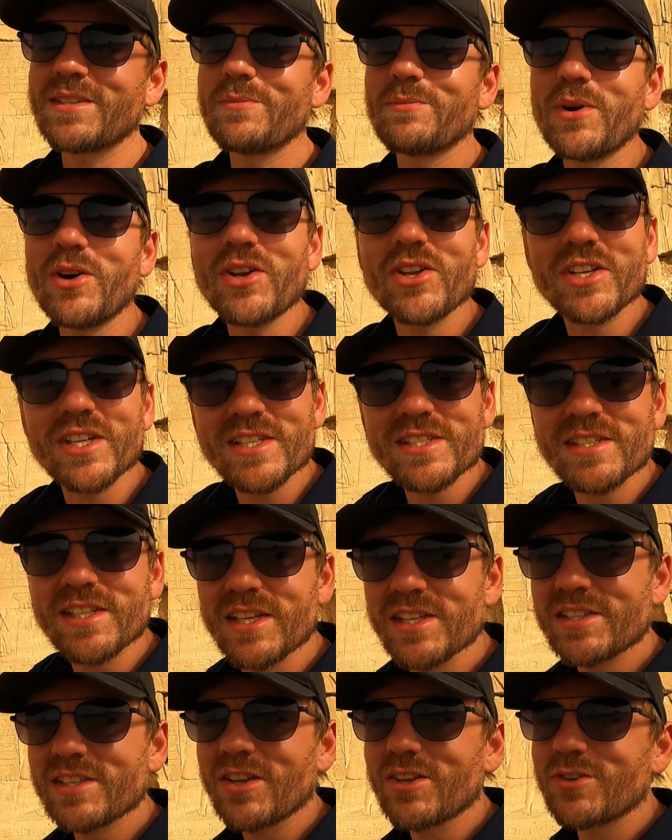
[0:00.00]
symbolic, isn't
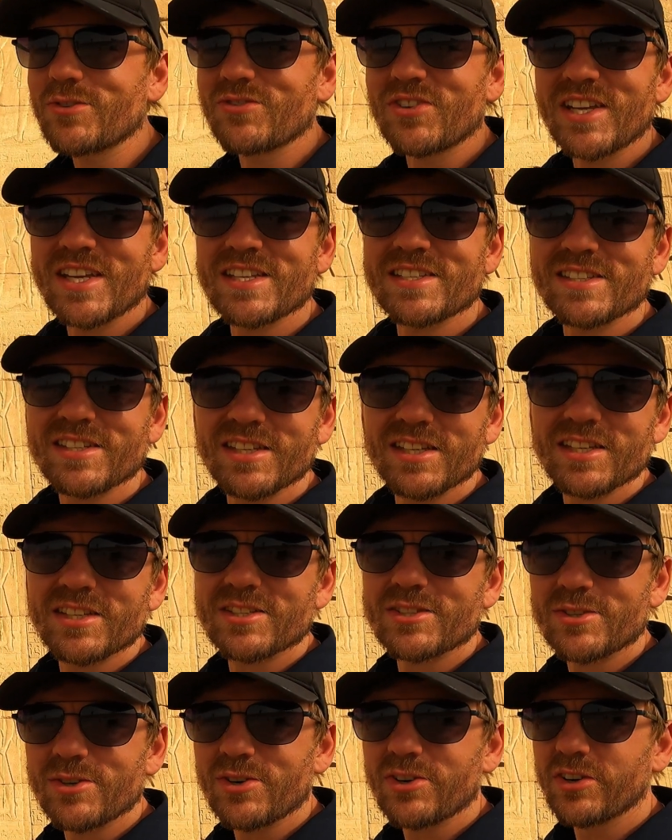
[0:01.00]
it? It's the only reason
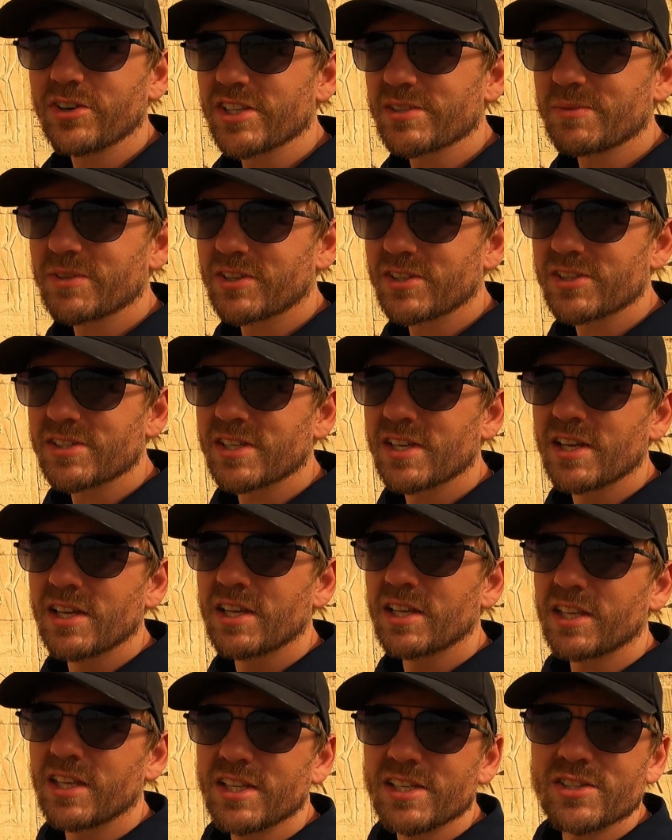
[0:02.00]
he's taller is because
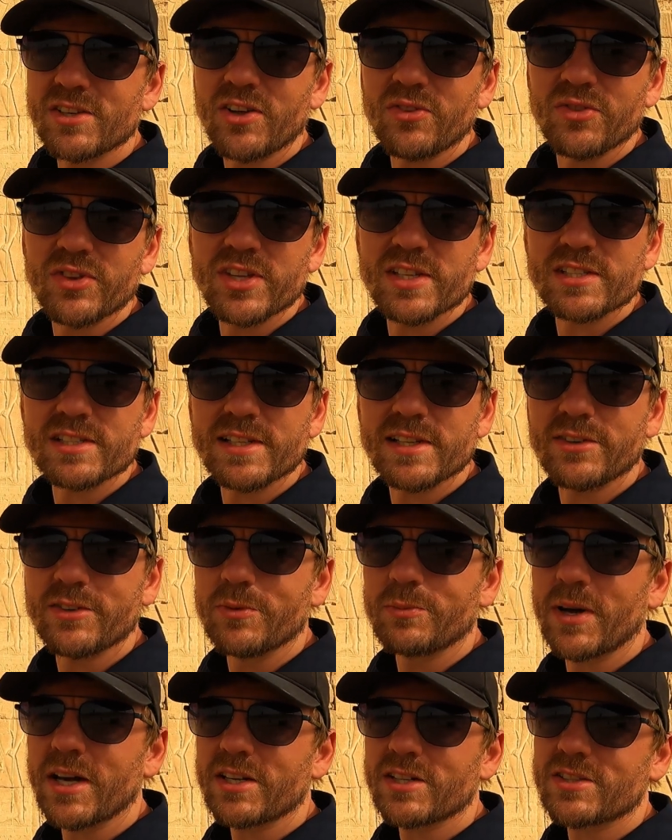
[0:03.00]
he's on this
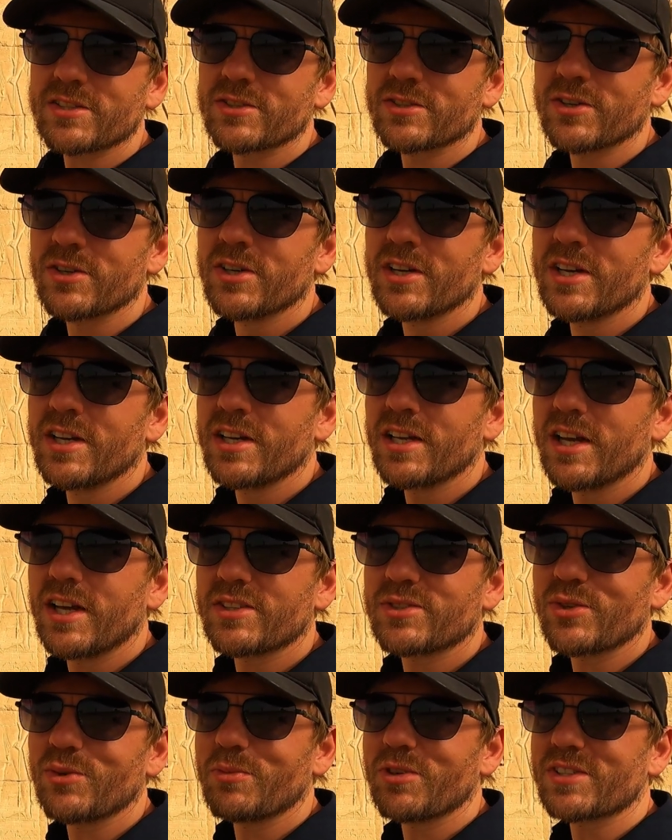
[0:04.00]
little pedestal.
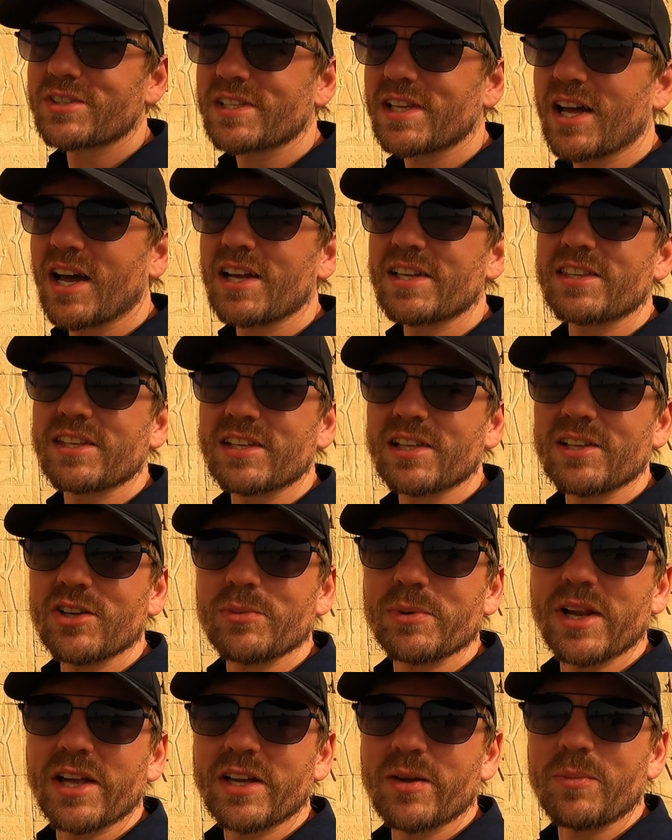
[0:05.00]
It's almost, I think, a
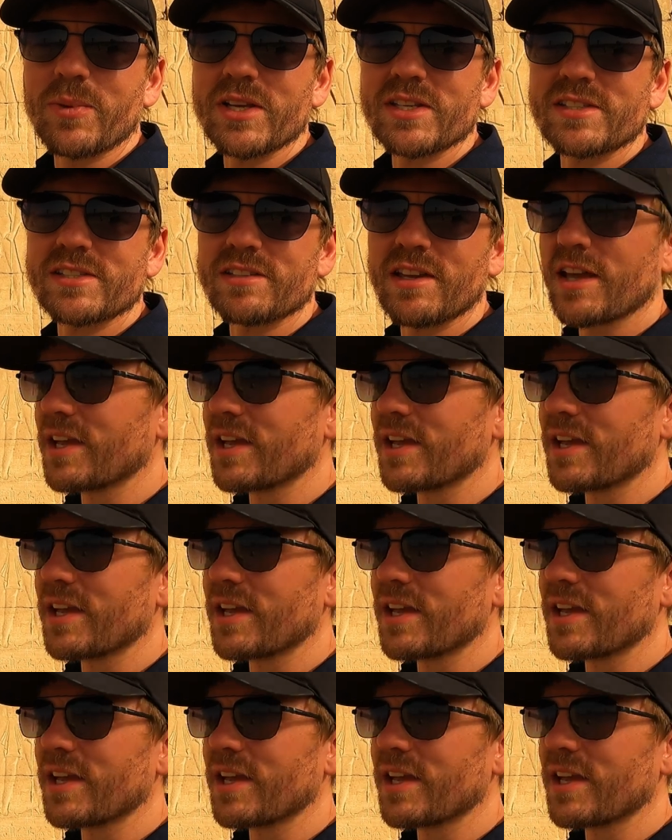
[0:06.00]
little bit like a piss